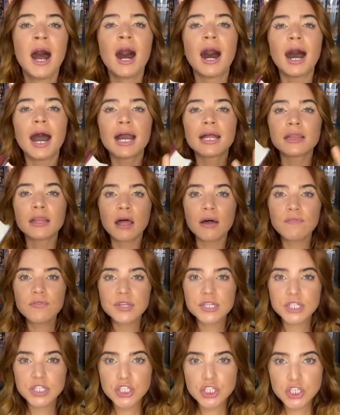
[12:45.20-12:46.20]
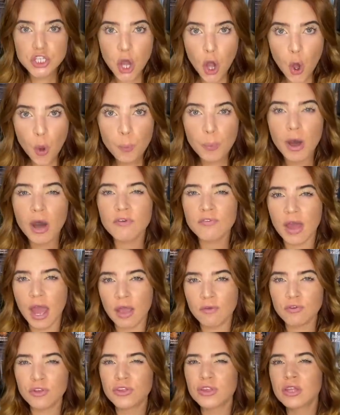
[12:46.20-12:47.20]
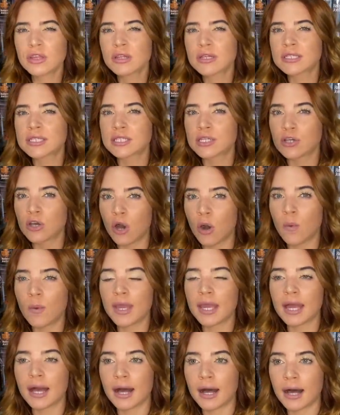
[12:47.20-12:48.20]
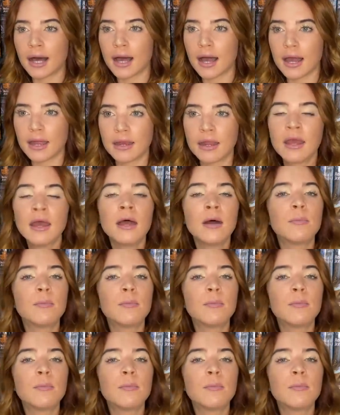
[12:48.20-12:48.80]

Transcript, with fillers: I love the scope of everything that's going on.